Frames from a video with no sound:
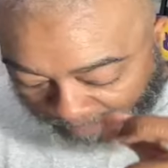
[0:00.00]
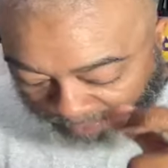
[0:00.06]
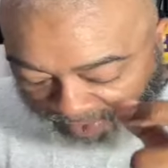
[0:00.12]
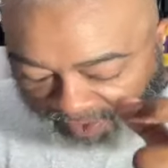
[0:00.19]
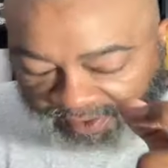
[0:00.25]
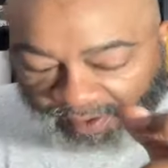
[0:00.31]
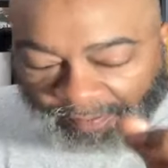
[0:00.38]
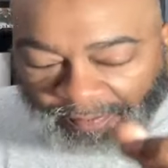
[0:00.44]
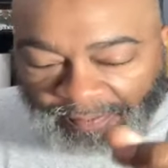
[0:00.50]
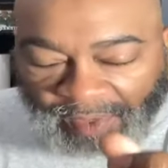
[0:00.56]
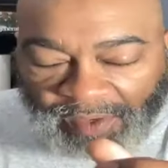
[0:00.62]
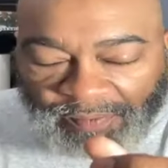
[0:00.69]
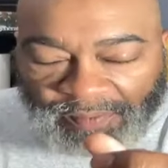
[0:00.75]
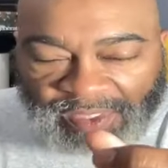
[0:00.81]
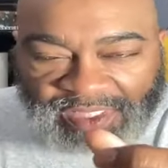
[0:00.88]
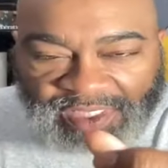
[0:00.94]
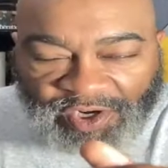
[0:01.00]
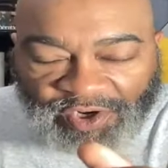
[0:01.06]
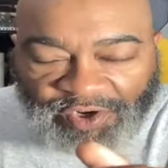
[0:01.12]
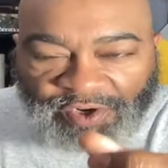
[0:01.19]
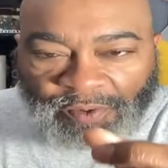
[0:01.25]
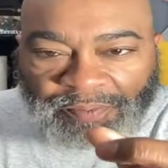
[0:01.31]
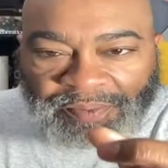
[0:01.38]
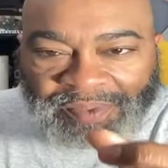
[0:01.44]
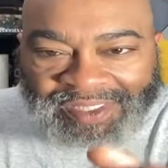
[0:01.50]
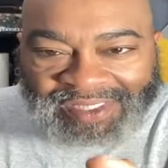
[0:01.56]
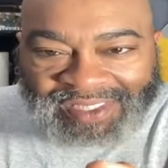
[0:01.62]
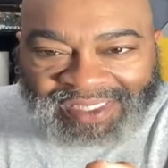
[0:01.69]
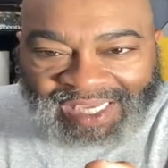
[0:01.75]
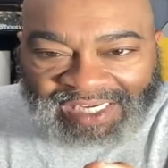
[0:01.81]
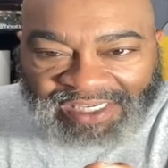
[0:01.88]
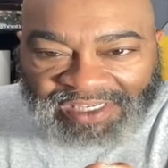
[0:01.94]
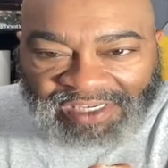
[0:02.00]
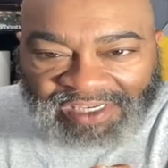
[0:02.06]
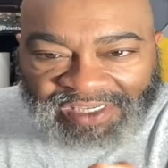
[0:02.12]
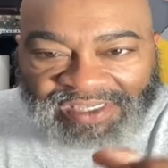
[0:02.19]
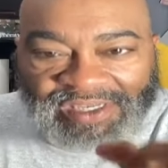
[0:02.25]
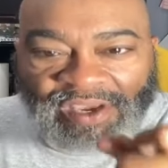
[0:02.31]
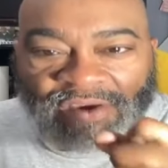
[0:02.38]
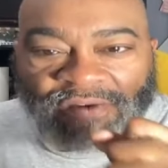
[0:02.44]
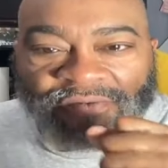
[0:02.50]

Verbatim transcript: of their material possessions